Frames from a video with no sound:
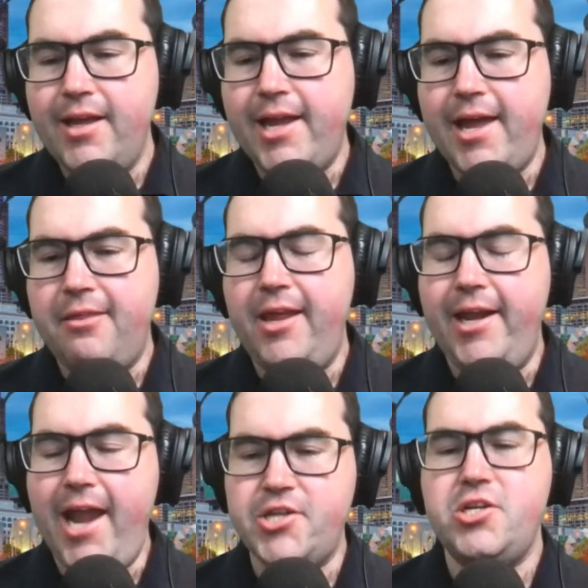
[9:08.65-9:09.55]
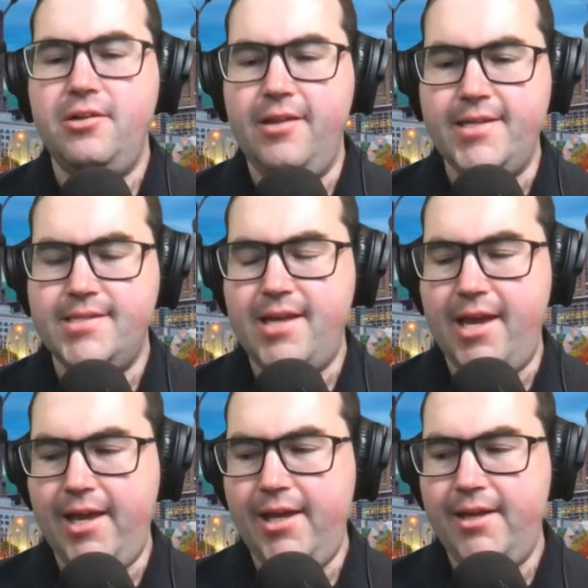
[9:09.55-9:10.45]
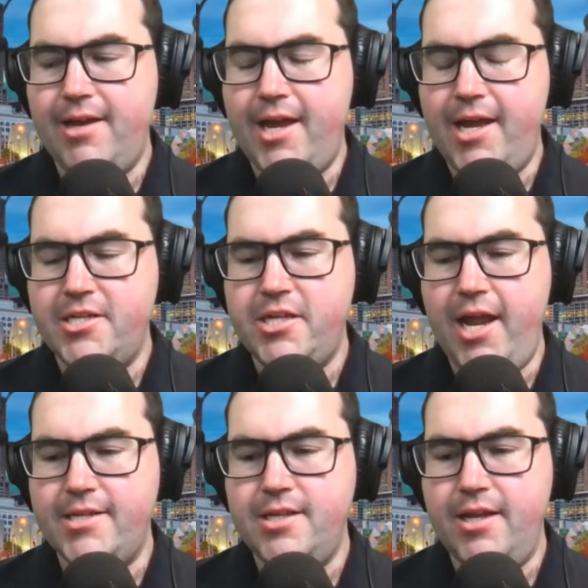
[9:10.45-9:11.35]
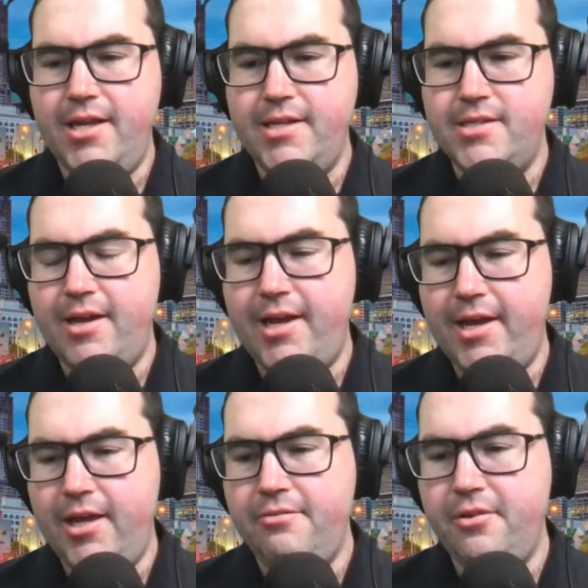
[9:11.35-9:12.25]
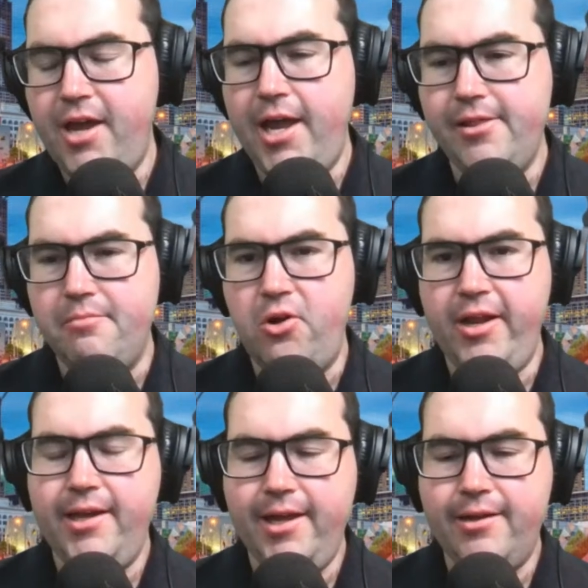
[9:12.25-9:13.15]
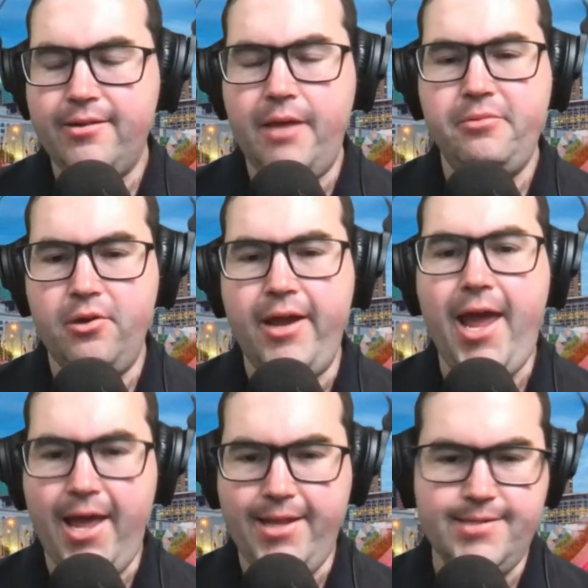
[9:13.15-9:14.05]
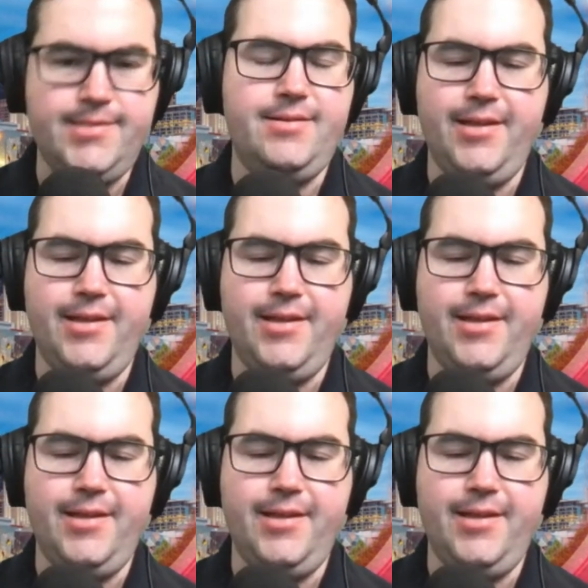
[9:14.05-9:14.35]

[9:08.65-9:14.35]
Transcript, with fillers: Catholic nationalists, they uh, chanted, uh, "If you hate the monarchy, clap your hands."